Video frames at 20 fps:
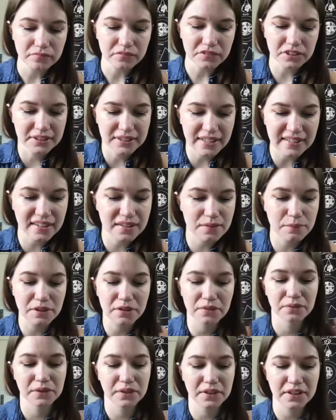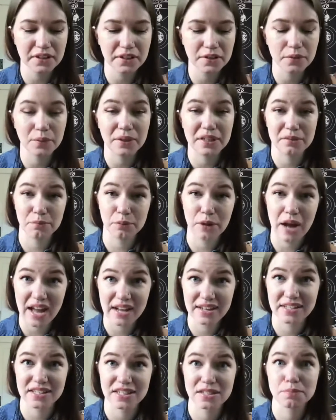that can be a really good way to
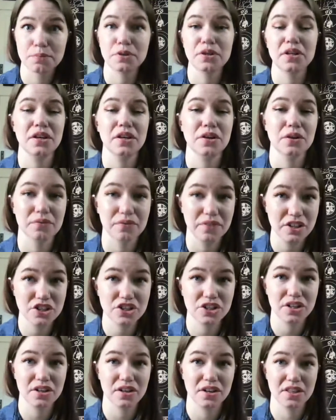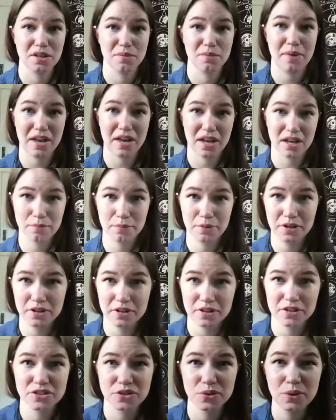practice putting your vision on the back
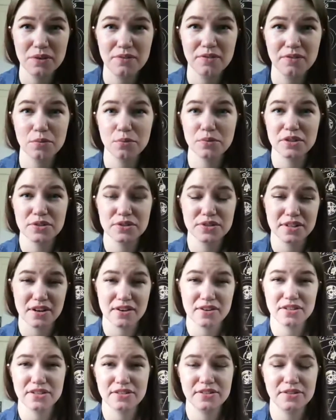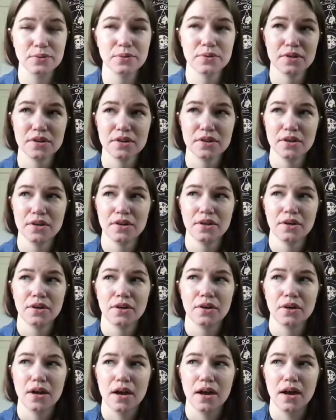burner. So even when you start to
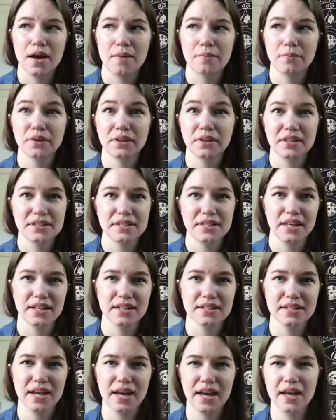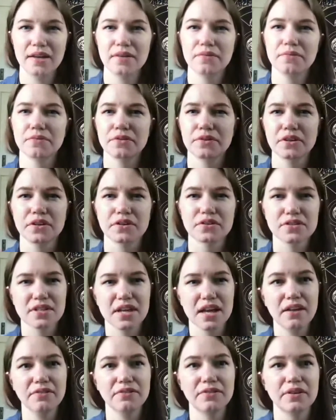really take time for
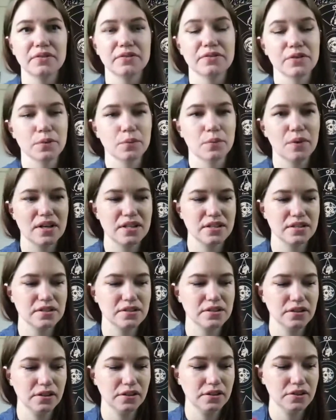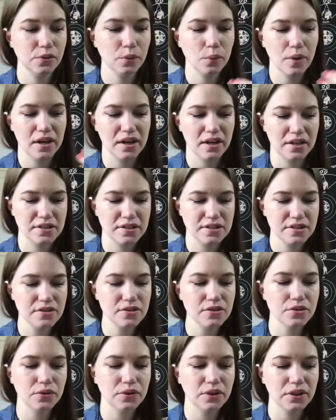yourself and for what you want to
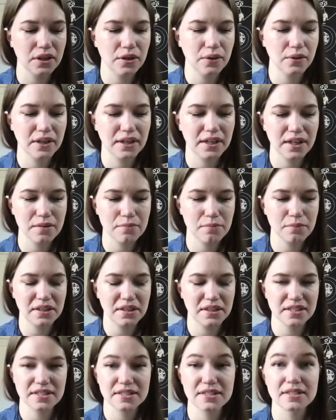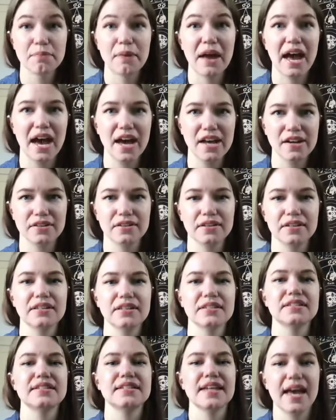do, it can be this pattern and
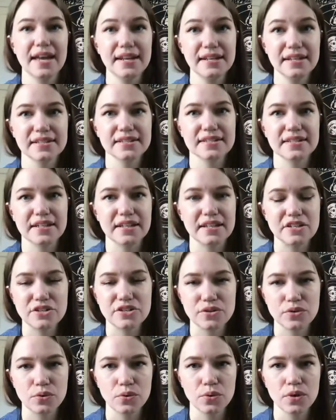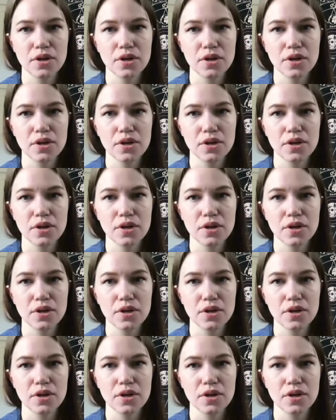this tendency to